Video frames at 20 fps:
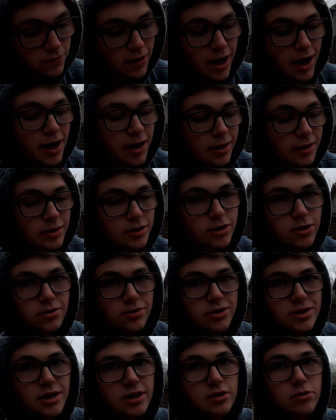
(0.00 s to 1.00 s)
that, and the
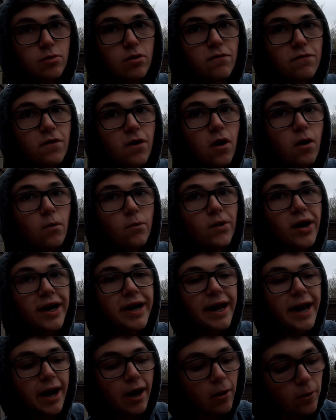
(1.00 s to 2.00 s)
turn signal will fall
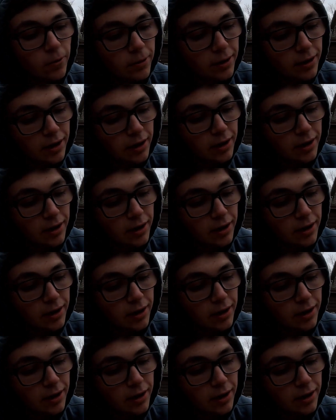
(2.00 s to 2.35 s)
right out.